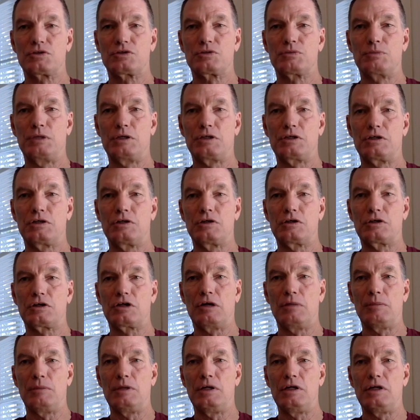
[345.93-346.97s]
speaker to
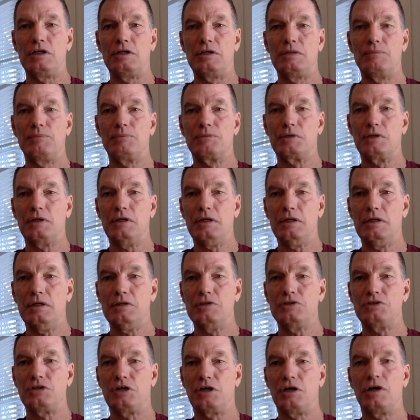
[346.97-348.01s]
come in and
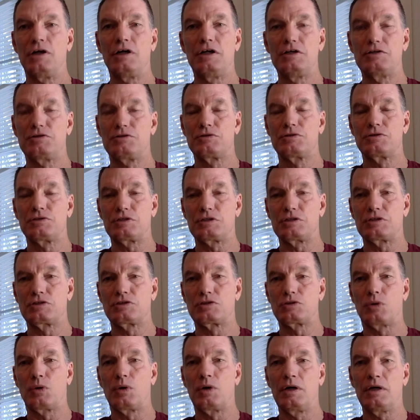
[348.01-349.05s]
share an interesting
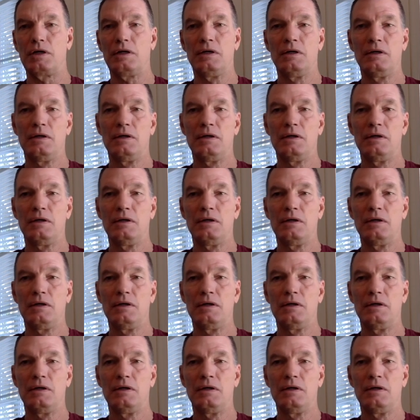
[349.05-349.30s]
story.